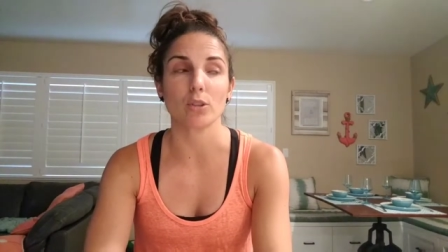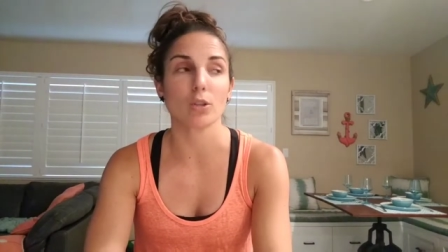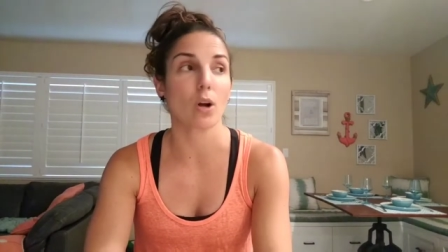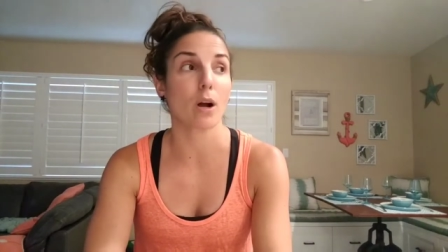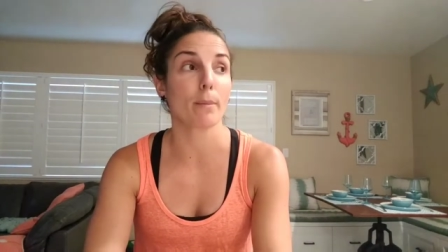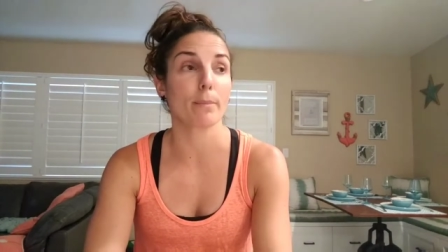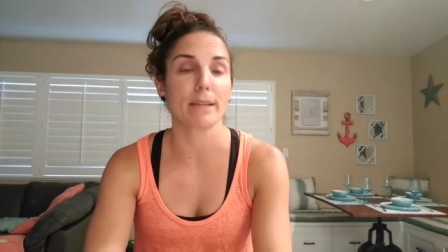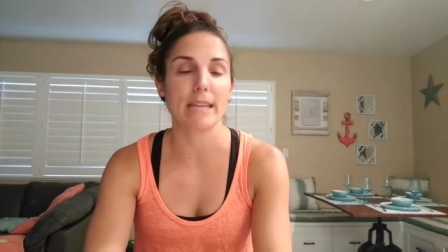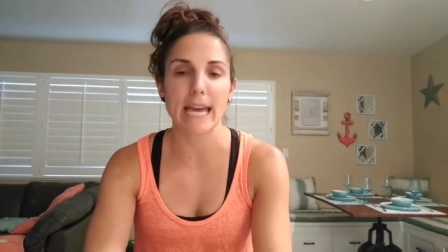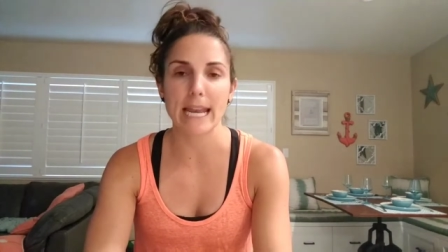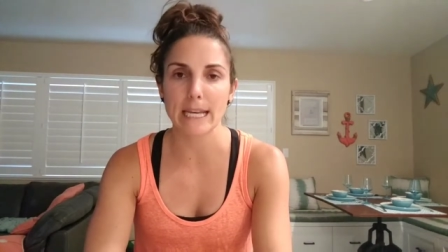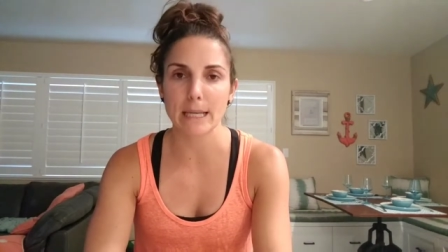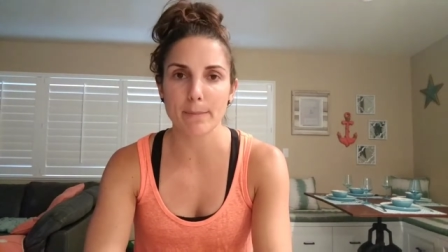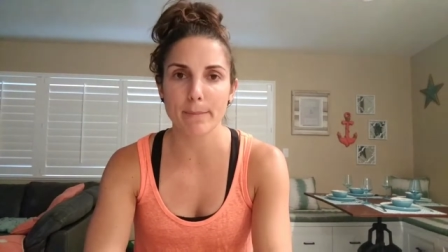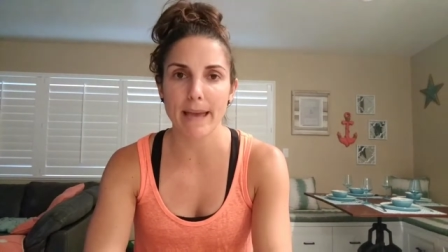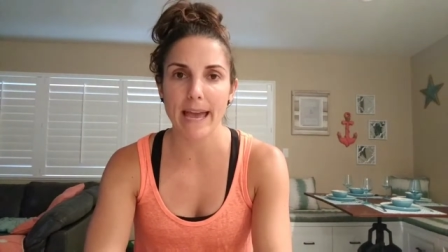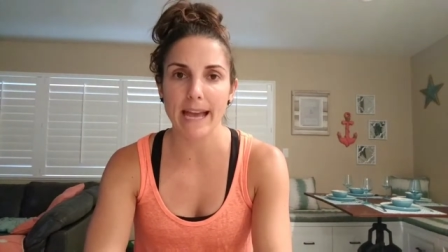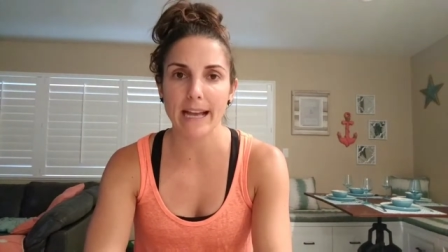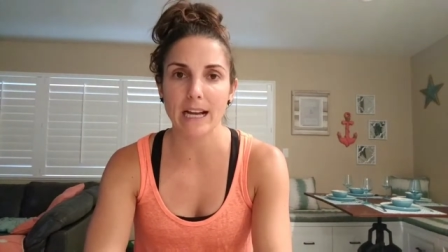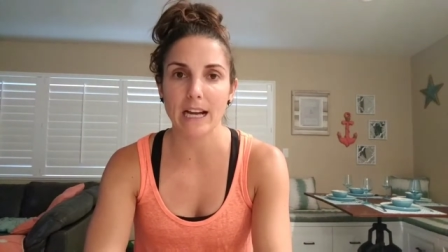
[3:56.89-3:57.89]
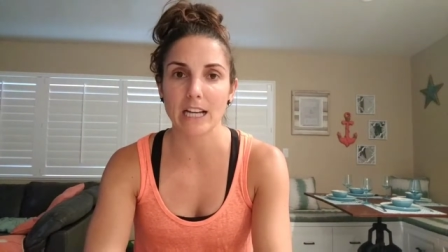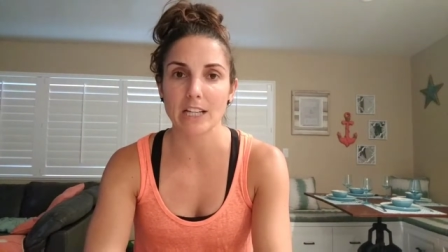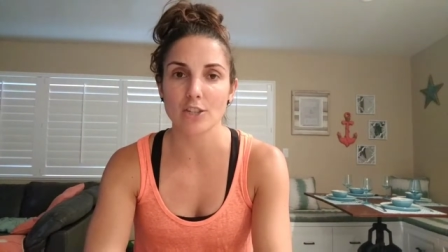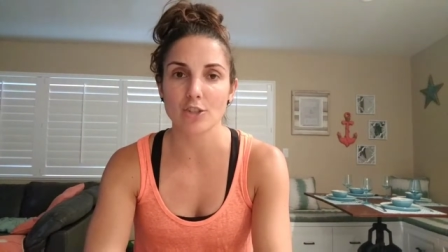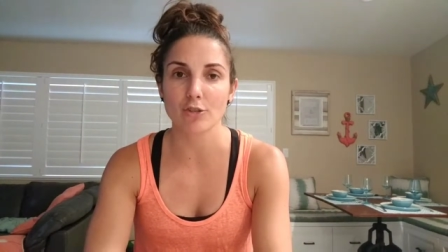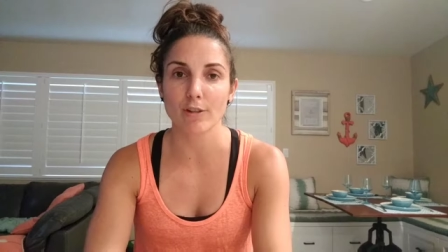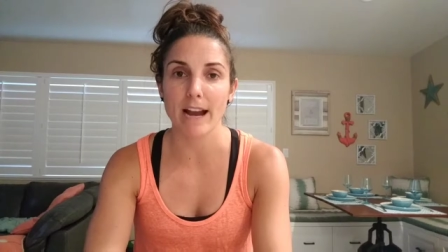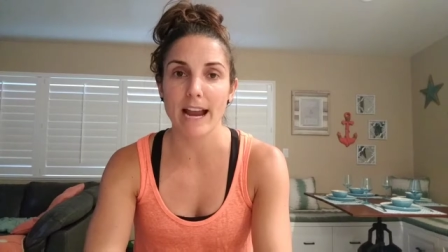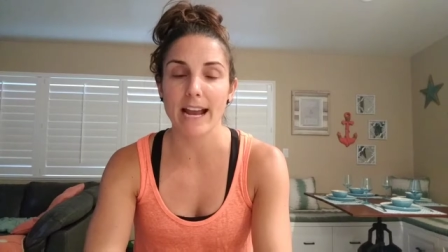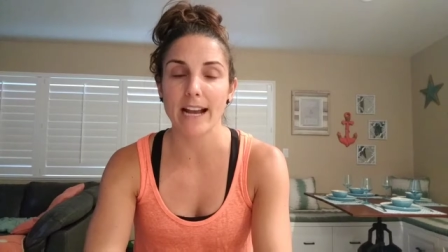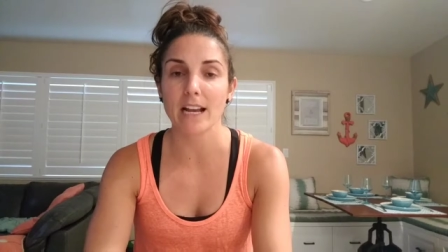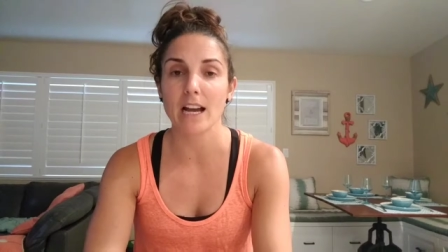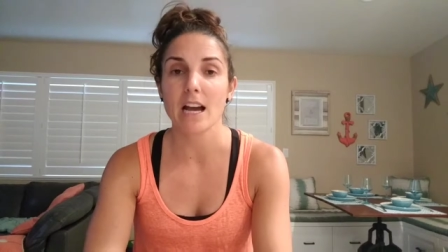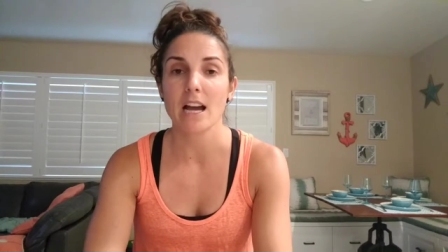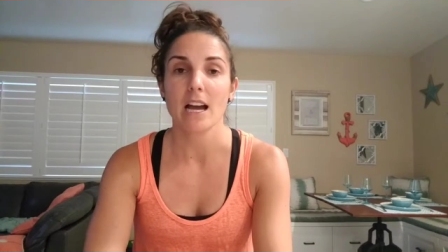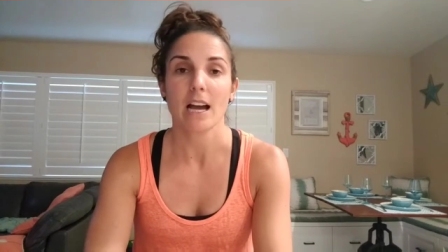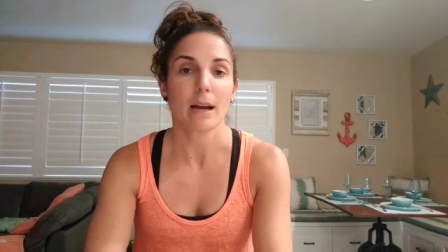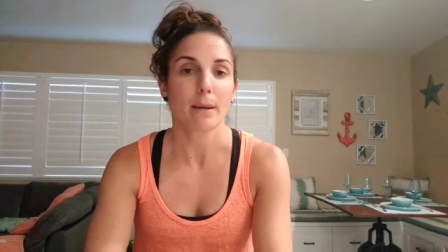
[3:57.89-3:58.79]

You know, I'm getting back on track.